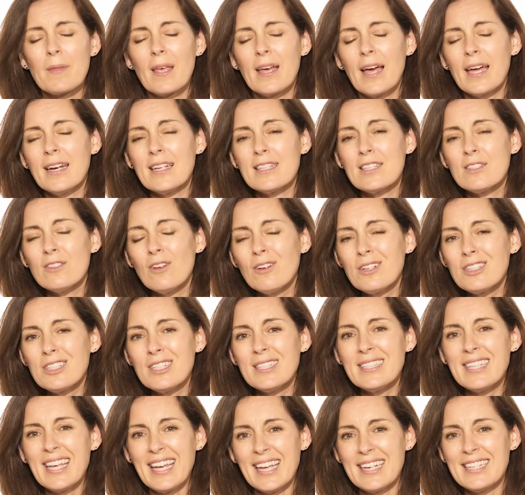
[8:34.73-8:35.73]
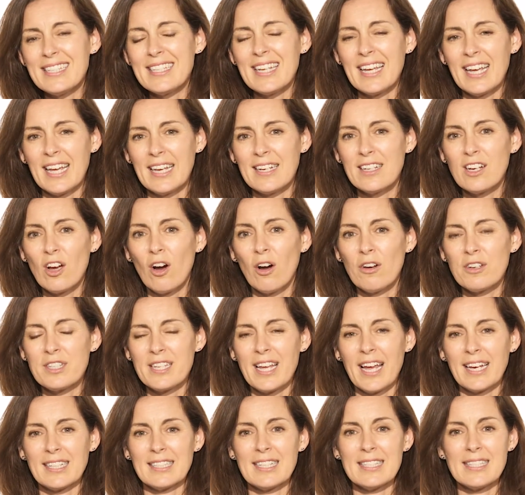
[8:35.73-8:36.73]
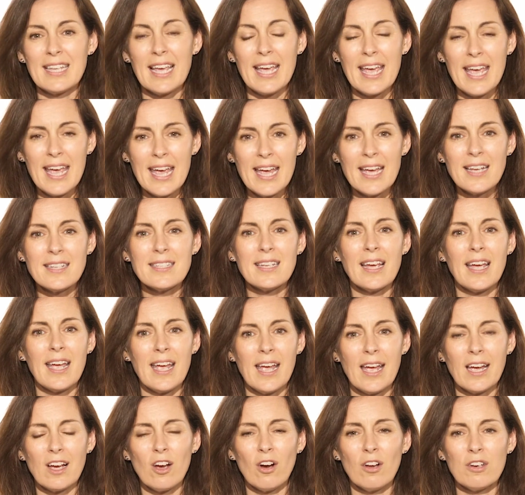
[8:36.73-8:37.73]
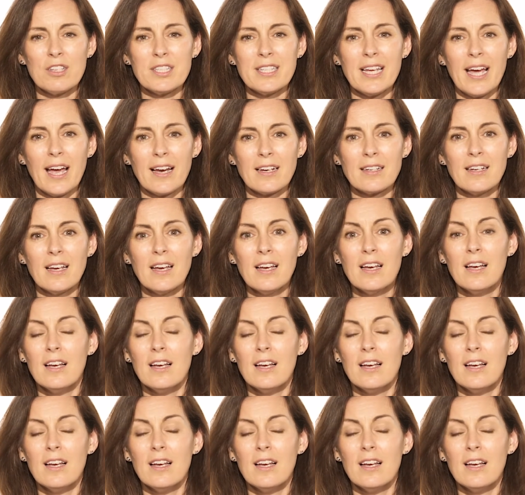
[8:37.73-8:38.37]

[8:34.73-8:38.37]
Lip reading: And it's not just head-to-head contact, it's hair-to-hair contact.